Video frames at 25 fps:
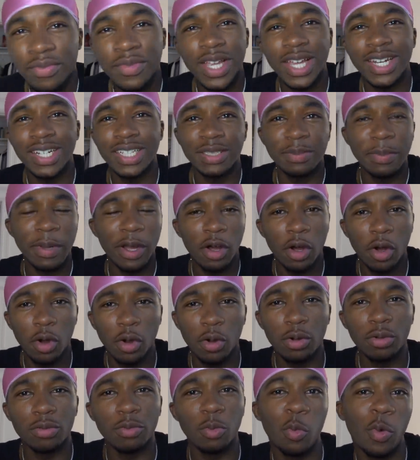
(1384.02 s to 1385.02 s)
And is my
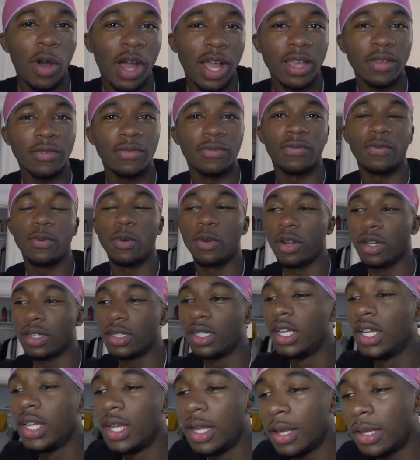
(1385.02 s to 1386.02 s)
whole wife, or
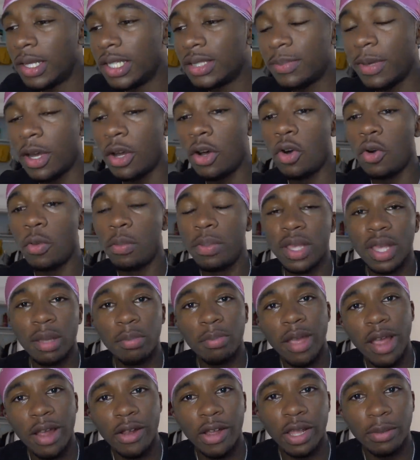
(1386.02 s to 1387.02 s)
is my whole being
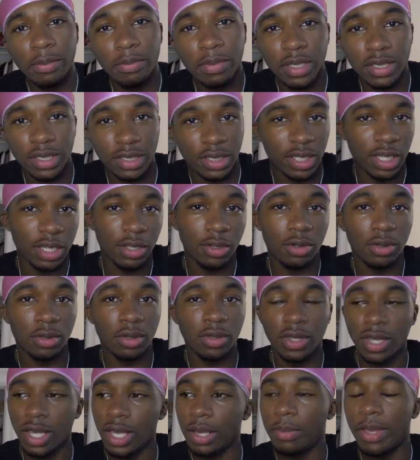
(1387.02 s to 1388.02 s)
married but single
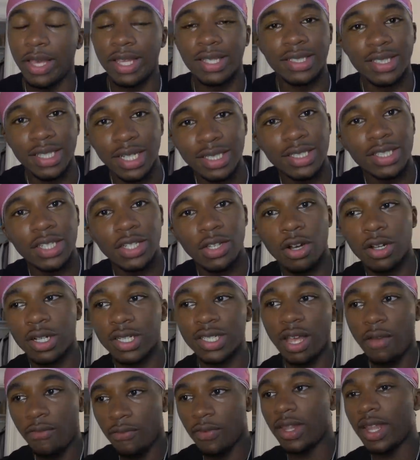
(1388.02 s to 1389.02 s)
thing making sense to y'all?
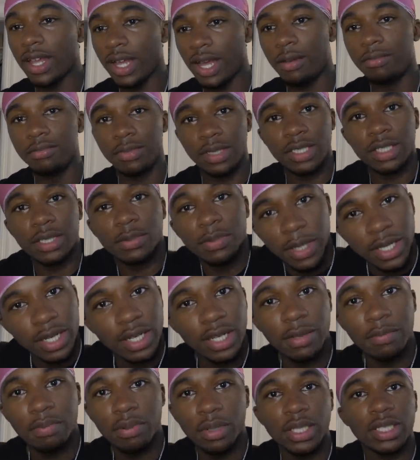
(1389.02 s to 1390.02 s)
Because I feel like I'm
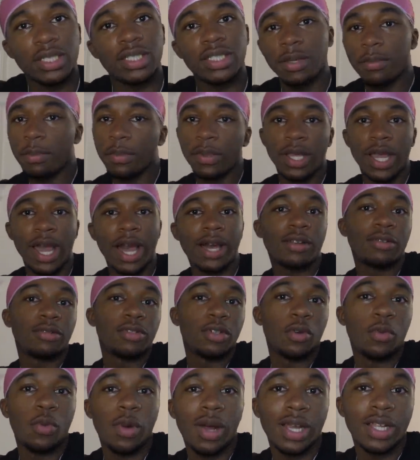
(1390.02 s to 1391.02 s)
explaining it pretty simply. I don't
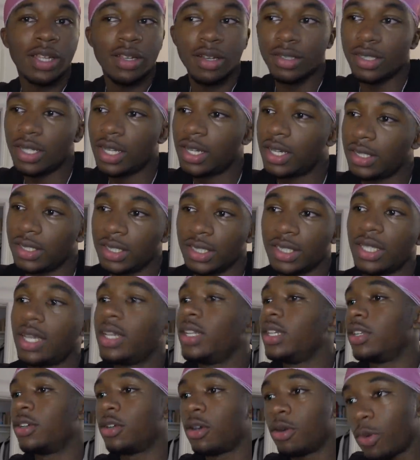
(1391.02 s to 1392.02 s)
know why y'all not
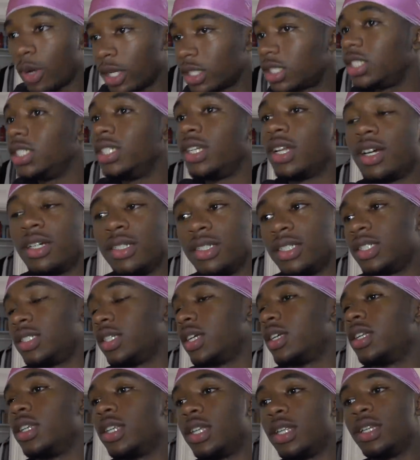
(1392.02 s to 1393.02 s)
understanding it, or why she not
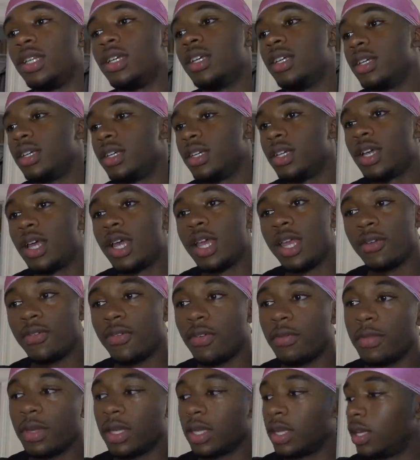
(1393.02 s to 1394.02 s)
understanding it. You
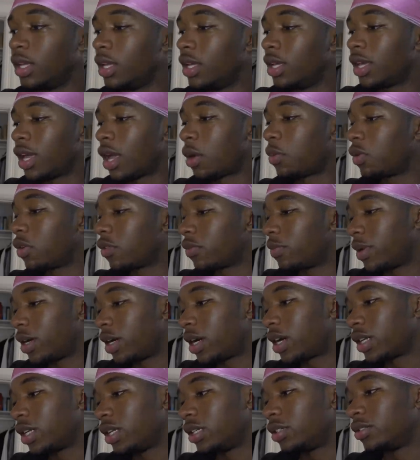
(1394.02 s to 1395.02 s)
feel me? I wonder if
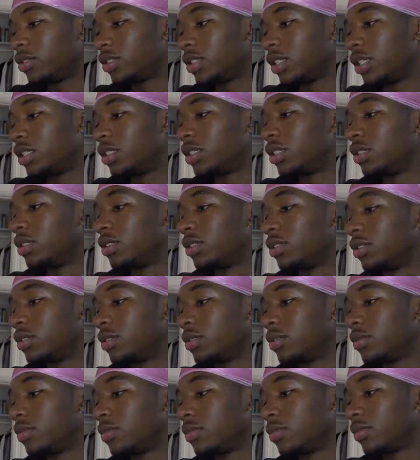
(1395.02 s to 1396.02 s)
Mahogany understands it.
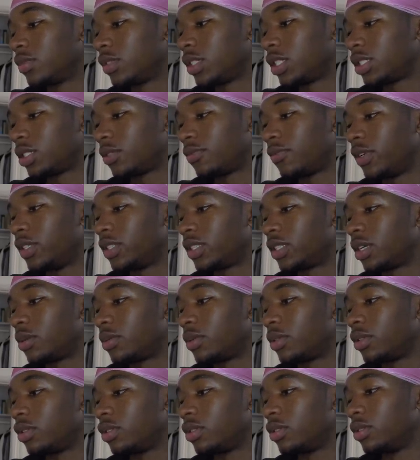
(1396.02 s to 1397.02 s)
I should FaceTime
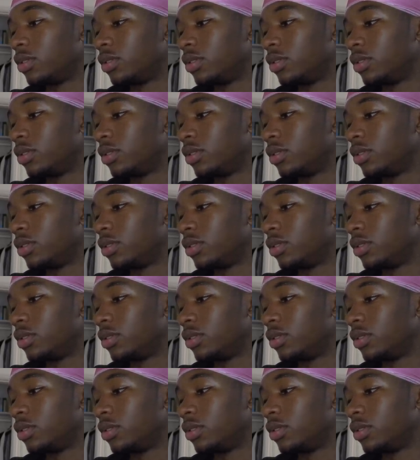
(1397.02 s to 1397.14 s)
her.